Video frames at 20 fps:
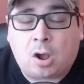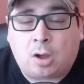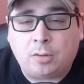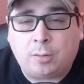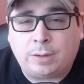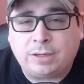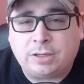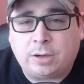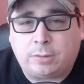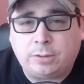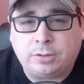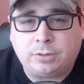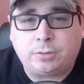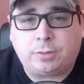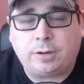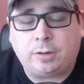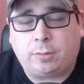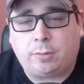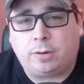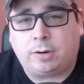Although I don't
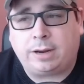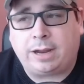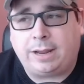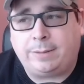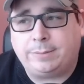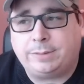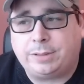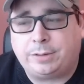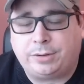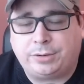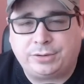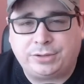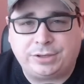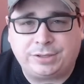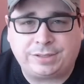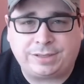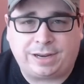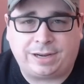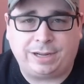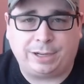enjoy horror games that are
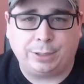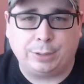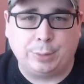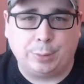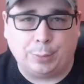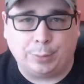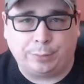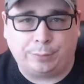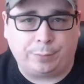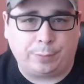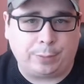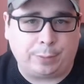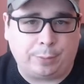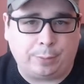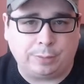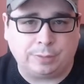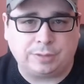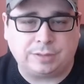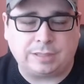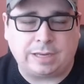just kind of gore for
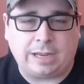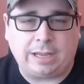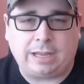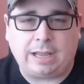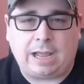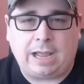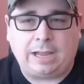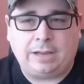gore's sake.